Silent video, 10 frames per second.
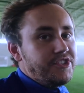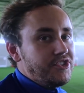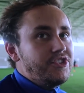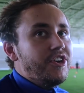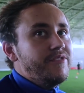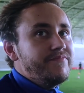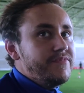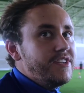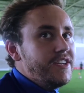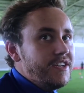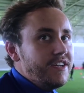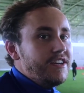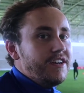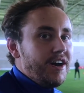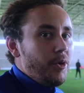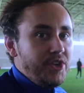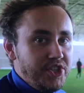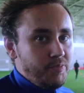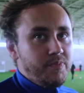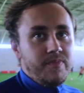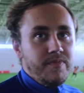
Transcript: was a good shot. Yeah. We should...